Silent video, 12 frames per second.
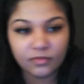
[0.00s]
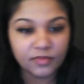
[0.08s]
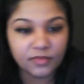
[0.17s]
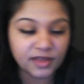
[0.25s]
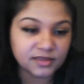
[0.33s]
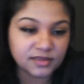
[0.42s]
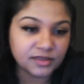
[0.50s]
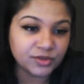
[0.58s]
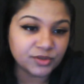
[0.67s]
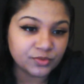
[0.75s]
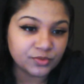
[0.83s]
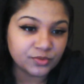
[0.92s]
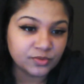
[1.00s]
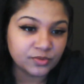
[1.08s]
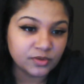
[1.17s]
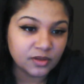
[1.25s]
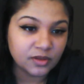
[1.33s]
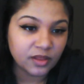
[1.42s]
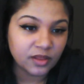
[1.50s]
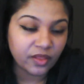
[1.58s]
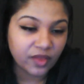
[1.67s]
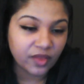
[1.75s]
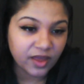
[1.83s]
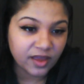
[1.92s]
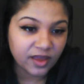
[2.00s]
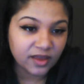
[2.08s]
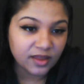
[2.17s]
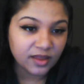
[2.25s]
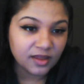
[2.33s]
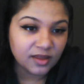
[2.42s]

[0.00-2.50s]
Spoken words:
That's a new thing.